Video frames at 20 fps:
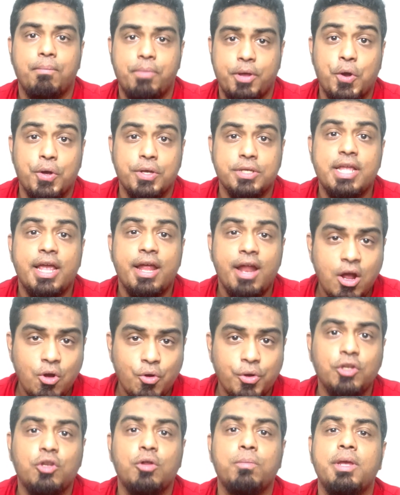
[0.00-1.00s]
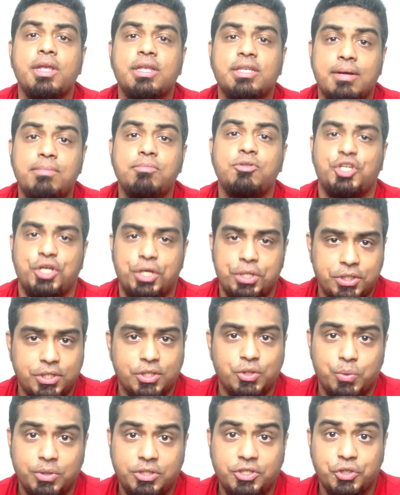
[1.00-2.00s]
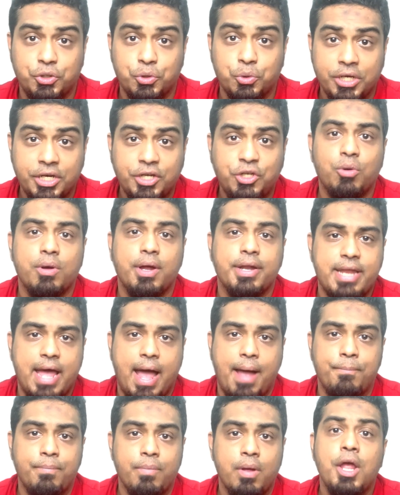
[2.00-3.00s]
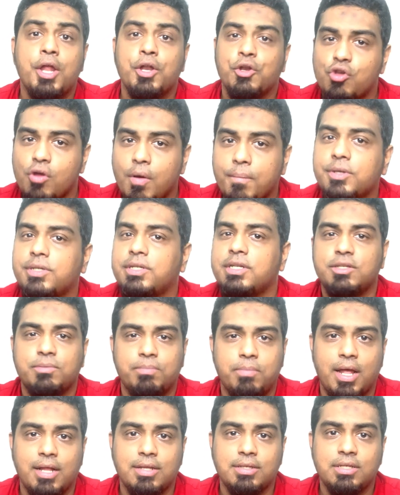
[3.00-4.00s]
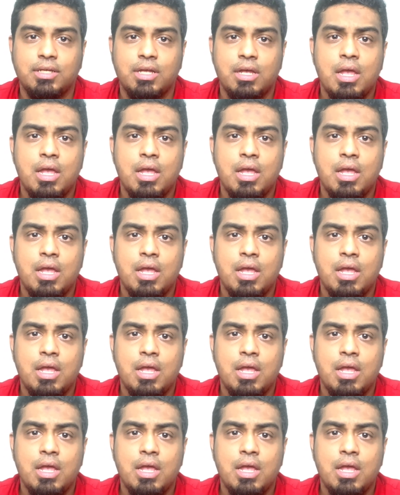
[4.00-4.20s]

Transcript: because there are going to be some changes which you need to adapt to your business plans.